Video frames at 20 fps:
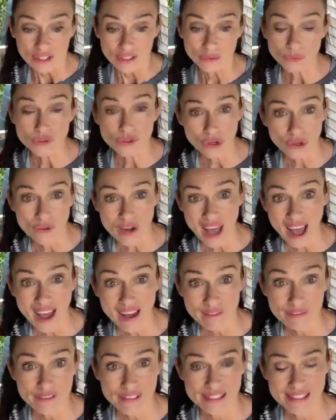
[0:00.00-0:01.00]
who don't
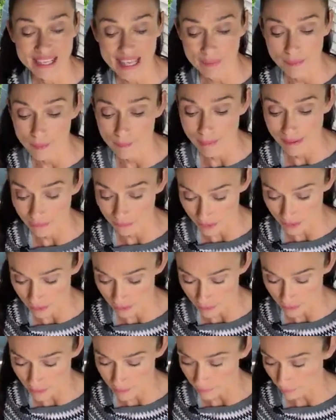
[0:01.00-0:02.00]
have the same amount
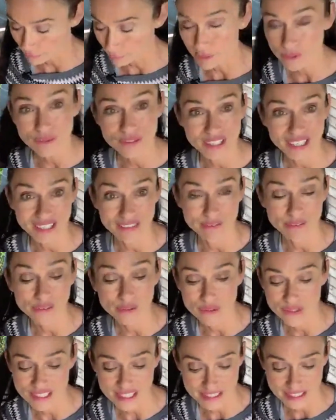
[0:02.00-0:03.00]
of
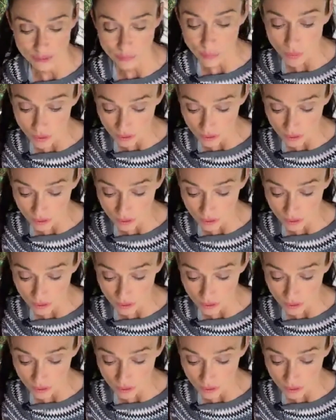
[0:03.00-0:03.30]
fluoridated